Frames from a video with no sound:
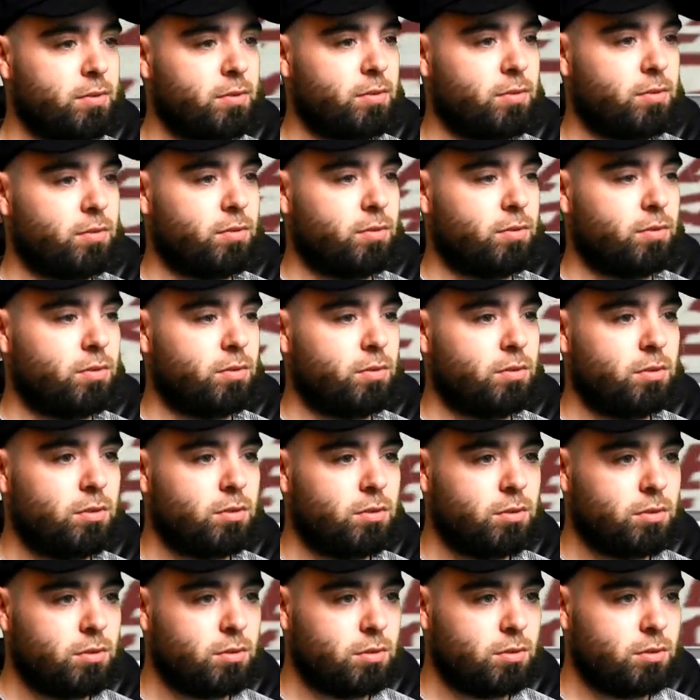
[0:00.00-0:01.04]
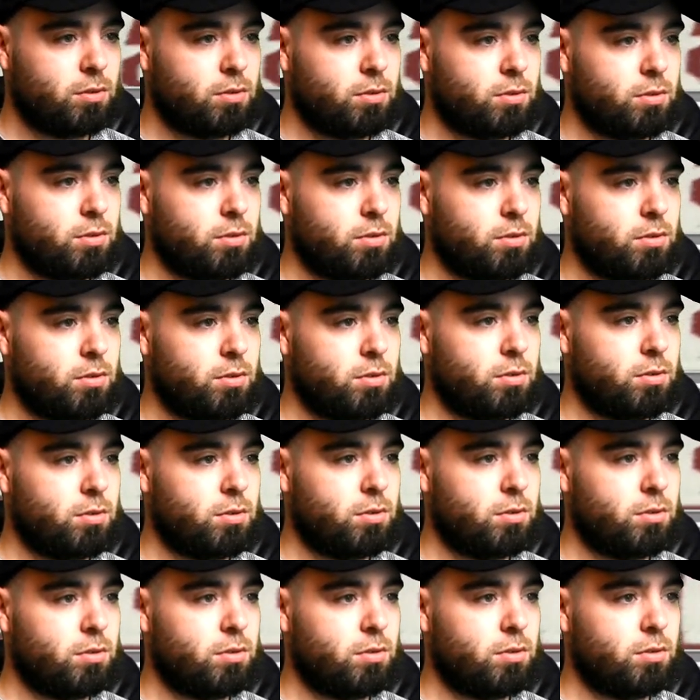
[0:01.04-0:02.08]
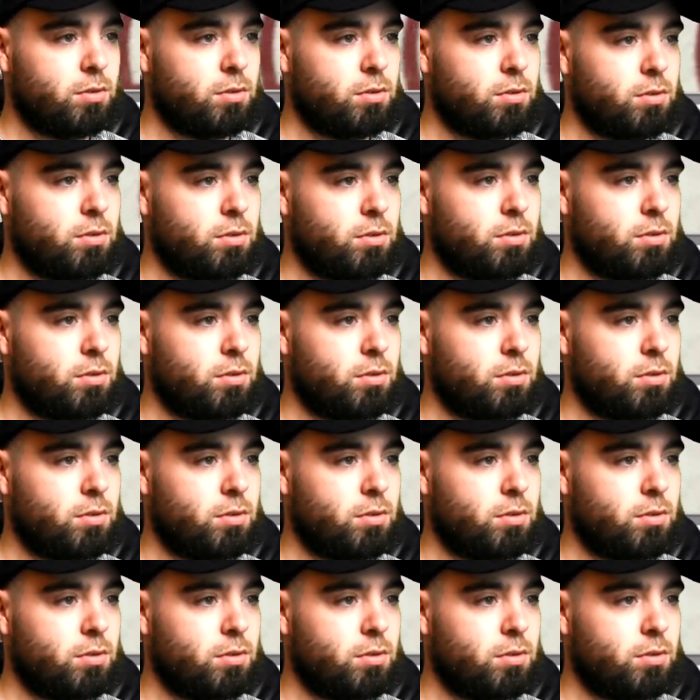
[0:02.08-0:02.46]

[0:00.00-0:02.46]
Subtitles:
[no speech]